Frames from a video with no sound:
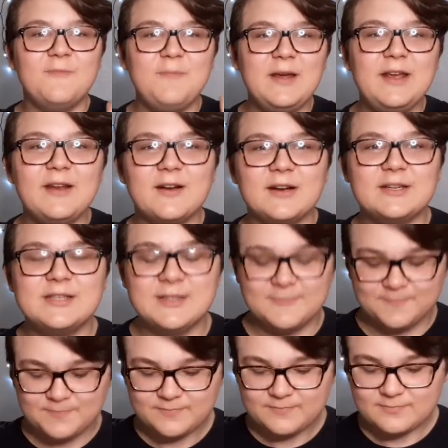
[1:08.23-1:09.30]
Peters.
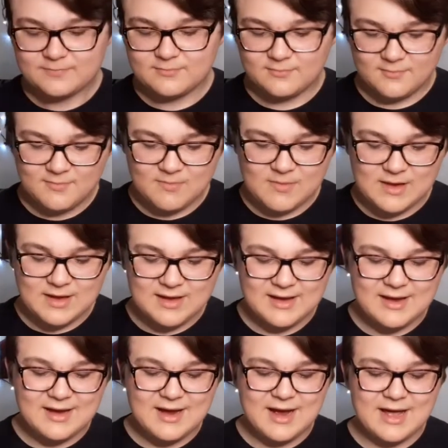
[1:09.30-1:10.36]

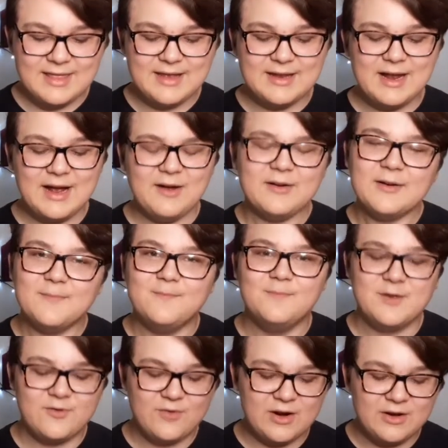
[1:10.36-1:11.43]
And then I don't know,
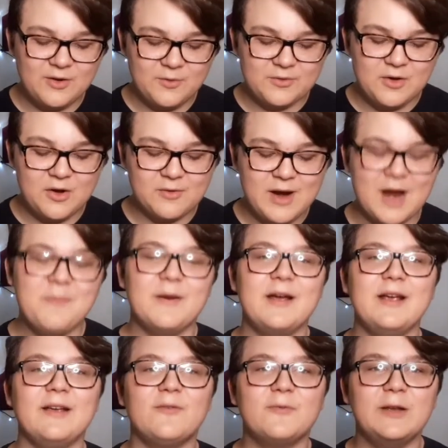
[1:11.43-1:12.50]
Miss Richter was alright, but I
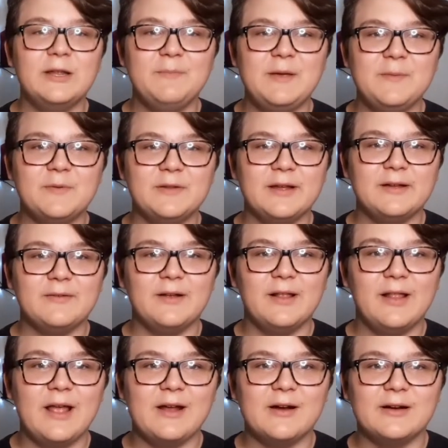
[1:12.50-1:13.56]
guess really people didn't really
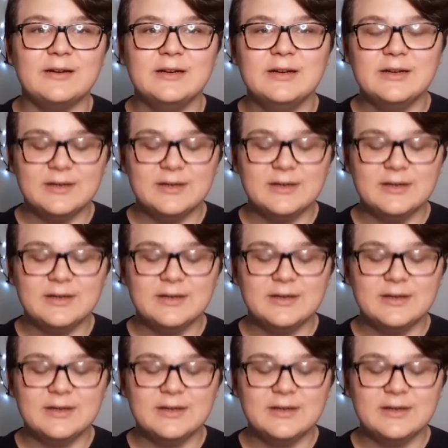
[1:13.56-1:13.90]
like her.